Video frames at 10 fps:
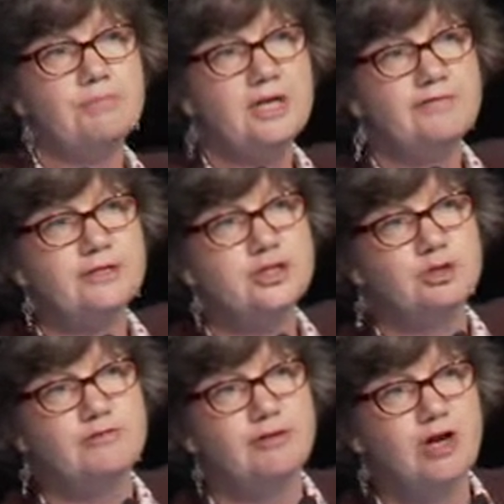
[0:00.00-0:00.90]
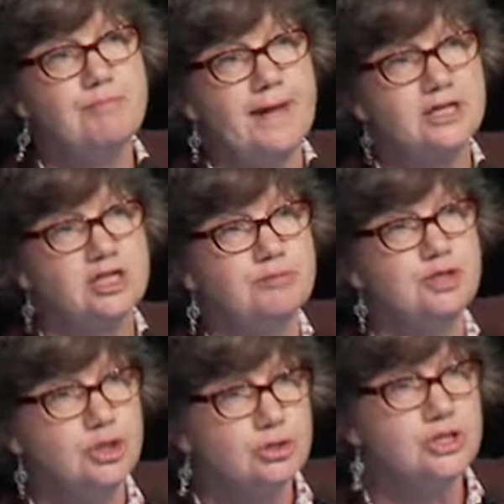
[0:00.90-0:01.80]
benefits do flow back to the
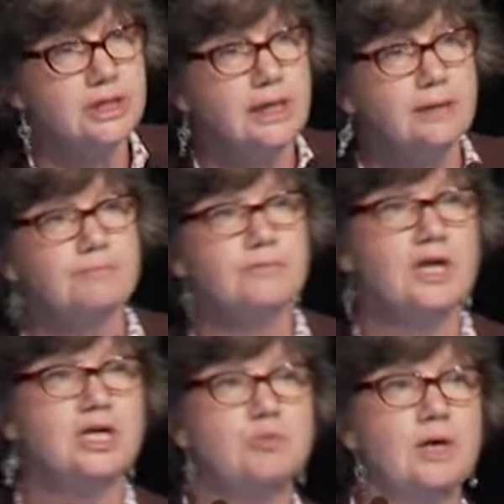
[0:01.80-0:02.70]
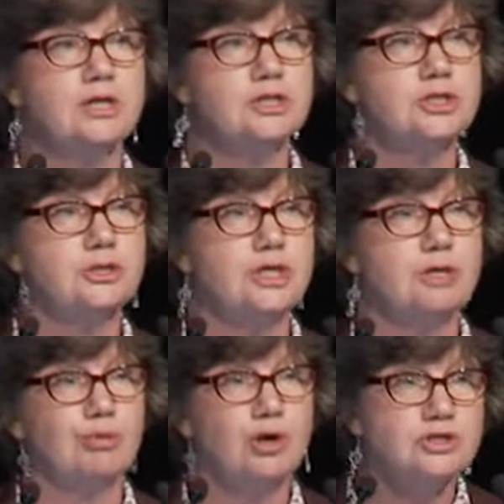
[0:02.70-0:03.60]
producer as well as to
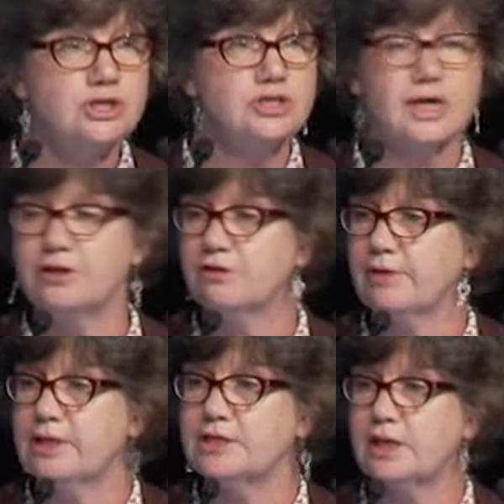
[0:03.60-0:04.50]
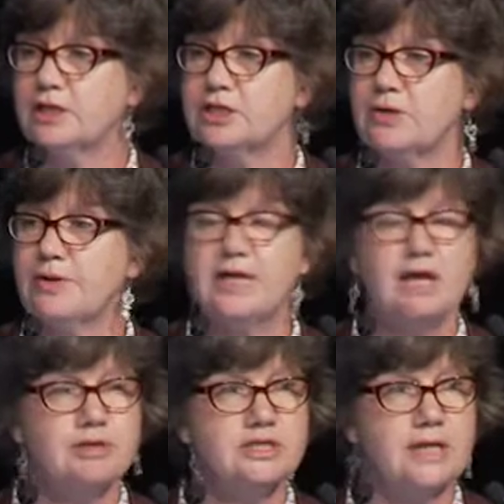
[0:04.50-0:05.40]
the processor and the retailer. So in
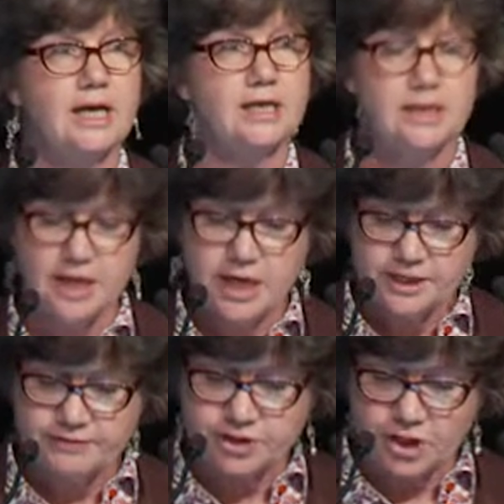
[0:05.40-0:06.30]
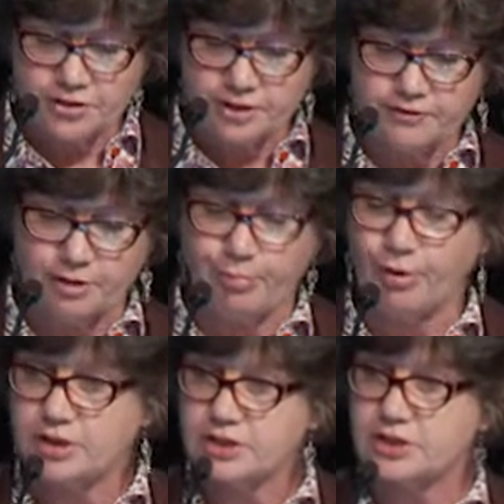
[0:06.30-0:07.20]
MSA, they've shown that for the
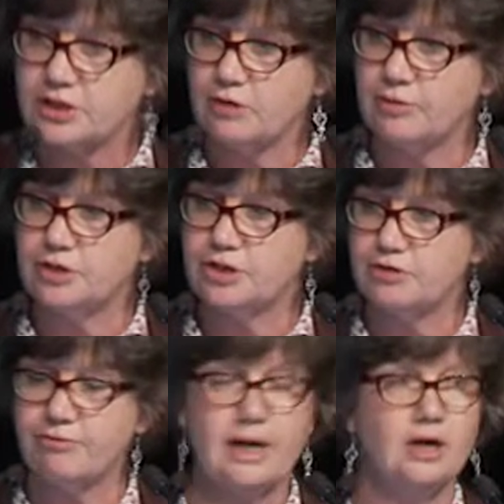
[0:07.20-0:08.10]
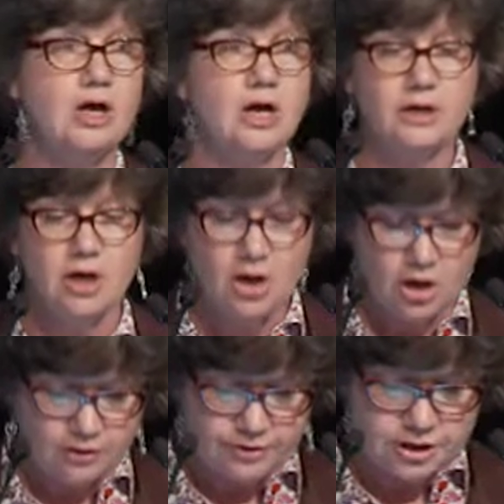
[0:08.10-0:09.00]
processor, which is the red line
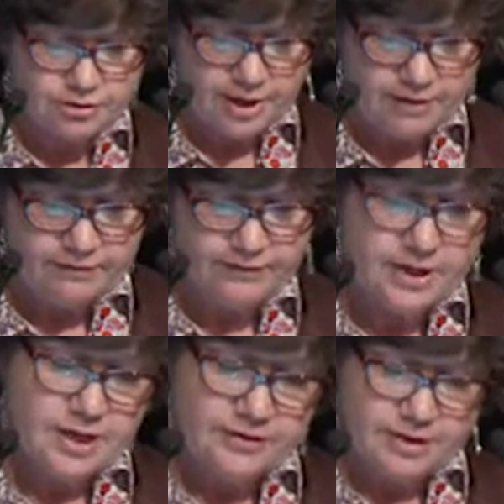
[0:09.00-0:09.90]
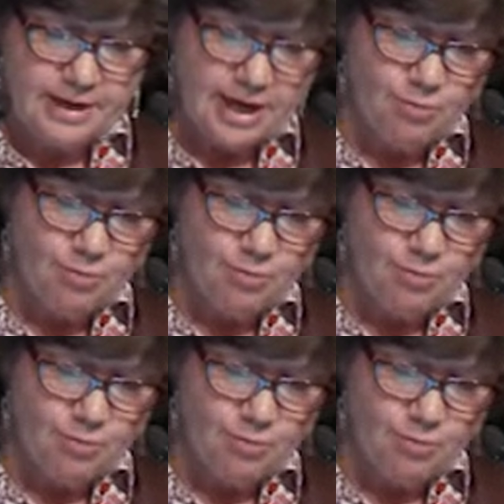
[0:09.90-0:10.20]
on this graph, the